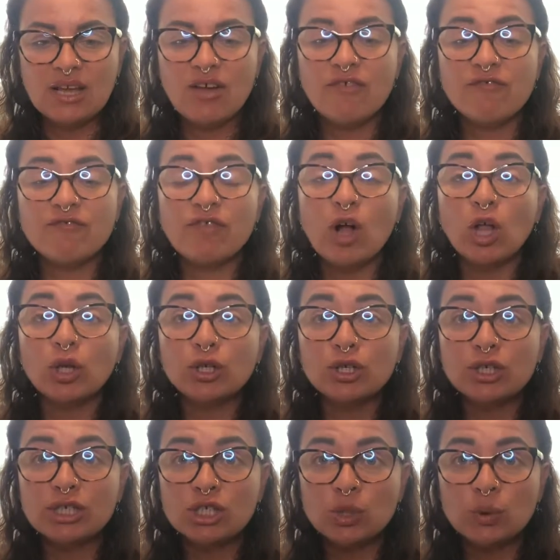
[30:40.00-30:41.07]
Follow
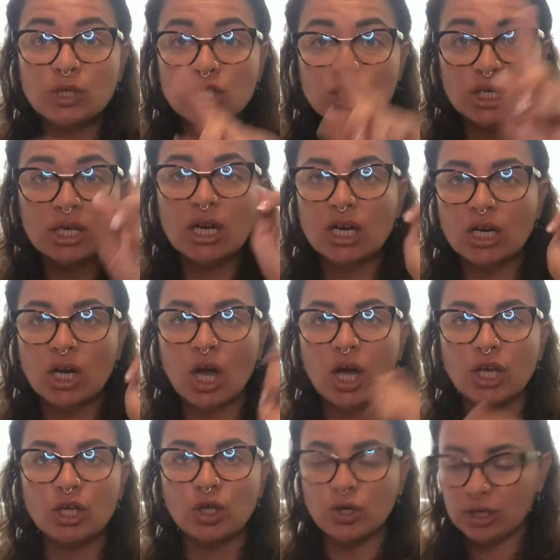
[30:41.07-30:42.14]
your intuition,
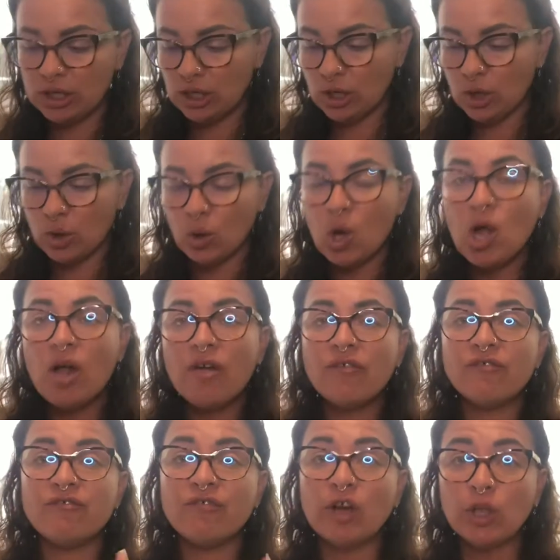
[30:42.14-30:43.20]
not your ego.
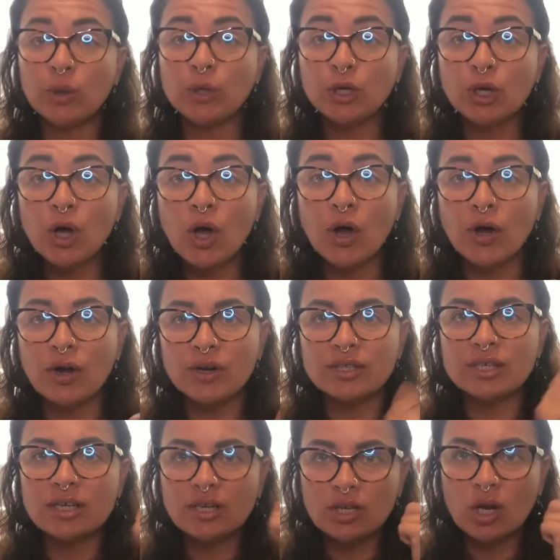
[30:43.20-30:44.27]
Follow your heart,
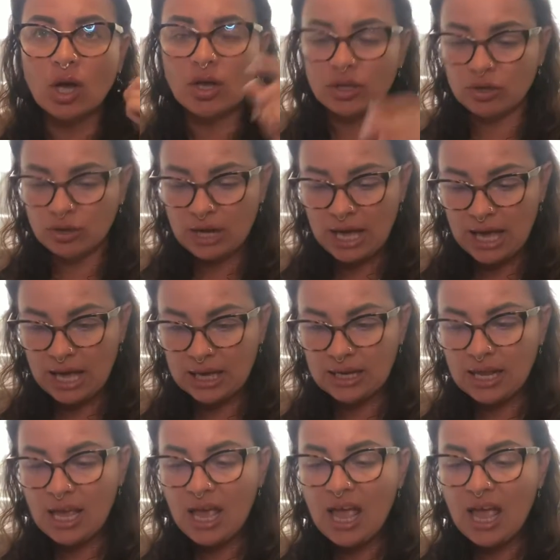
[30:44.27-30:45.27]
not your head.